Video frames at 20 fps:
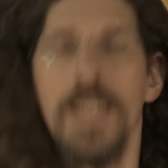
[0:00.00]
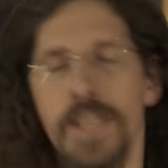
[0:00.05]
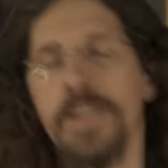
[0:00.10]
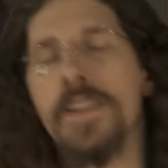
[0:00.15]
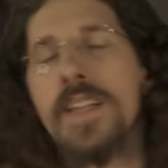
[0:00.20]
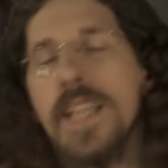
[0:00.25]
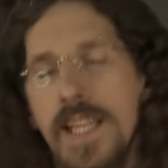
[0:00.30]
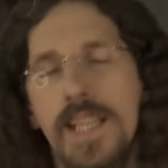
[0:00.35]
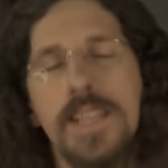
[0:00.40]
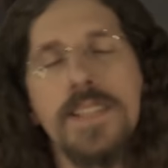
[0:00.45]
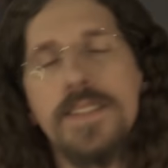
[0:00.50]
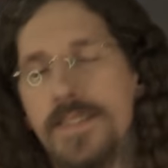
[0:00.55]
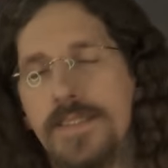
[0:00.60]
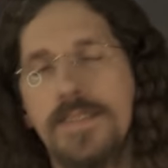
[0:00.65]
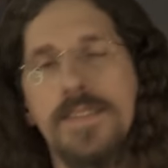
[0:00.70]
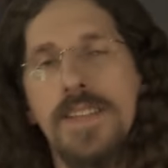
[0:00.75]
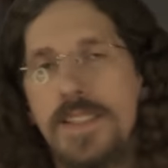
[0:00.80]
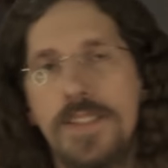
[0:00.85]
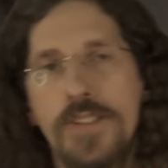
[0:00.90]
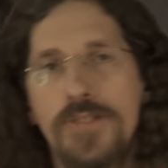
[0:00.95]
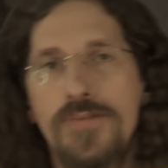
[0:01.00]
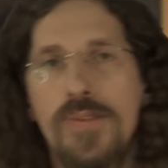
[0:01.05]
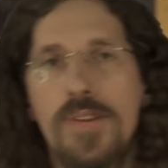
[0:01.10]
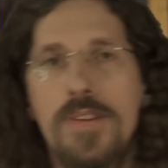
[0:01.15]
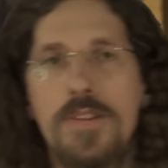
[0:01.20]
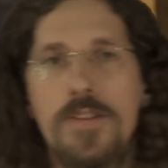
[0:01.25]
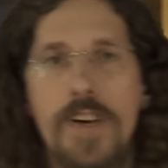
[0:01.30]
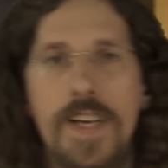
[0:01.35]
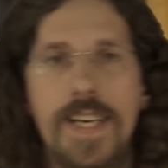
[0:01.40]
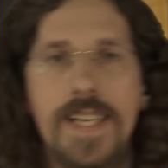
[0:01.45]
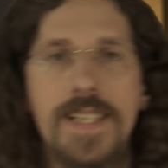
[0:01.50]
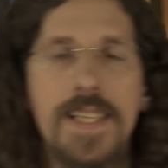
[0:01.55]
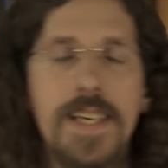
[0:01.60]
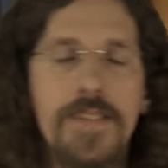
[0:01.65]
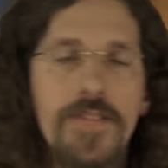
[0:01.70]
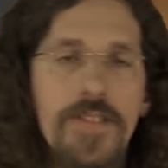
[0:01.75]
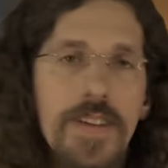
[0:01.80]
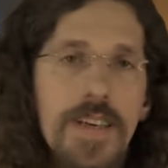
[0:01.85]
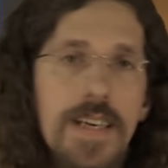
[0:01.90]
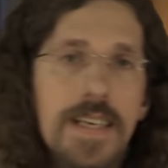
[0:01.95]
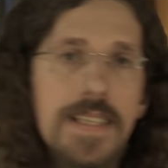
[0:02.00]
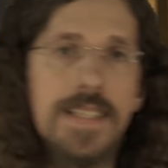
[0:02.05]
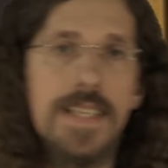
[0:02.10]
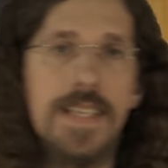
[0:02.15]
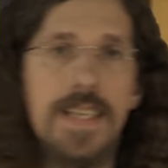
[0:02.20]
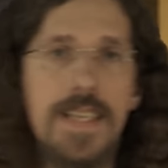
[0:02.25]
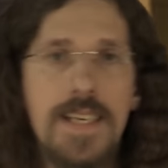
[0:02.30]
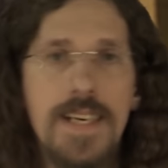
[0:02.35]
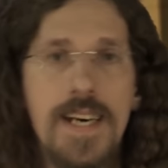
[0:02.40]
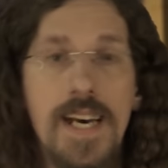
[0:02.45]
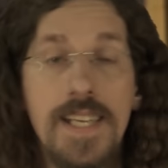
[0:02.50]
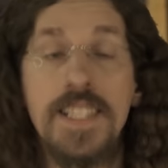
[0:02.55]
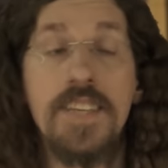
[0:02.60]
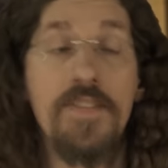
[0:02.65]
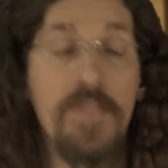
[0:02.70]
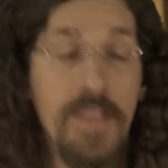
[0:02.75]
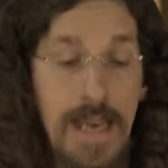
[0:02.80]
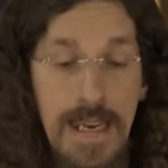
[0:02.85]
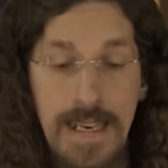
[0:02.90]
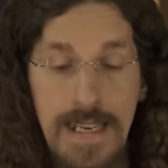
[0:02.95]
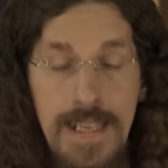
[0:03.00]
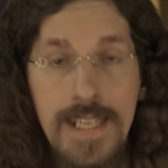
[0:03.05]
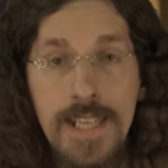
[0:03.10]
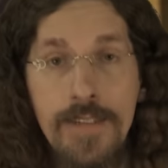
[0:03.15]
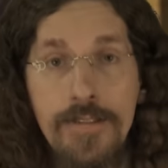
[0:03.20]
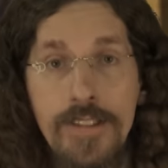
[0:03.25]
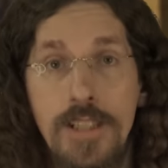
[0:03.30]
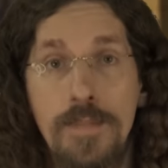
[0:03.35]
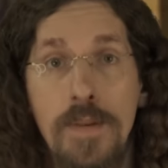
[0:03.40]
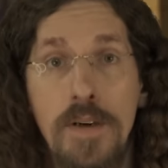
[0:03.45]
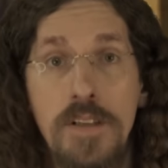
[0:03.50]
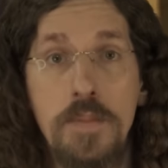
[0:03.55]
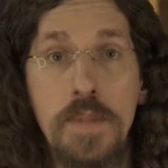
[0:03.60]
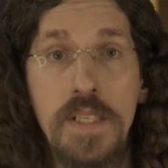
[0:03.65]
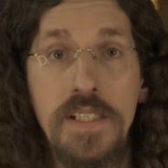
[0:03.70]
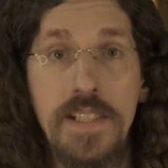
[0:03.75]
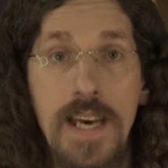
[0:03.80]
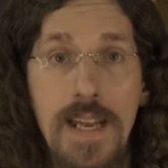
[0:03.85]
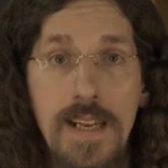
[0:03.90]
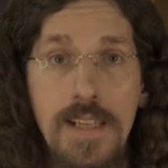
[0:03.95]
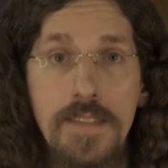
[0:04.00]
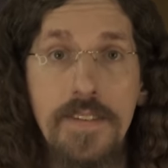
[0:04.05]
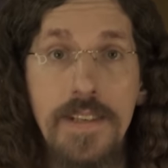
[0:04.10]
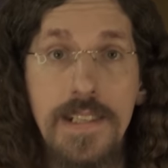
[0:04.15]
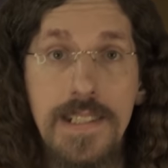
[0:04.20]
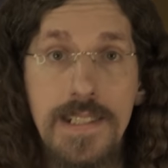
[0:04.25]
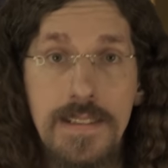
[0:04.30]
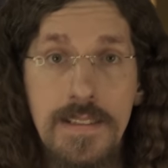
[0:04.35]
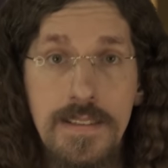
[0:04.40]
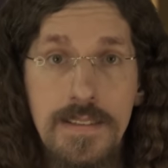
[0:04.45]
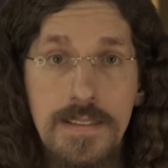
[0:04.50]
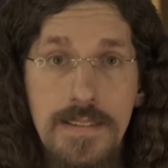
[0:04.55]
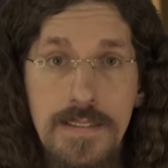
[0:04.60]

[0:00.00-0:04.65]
Literally, they just roll credits after that. As if that ending was supposed to be satisfying.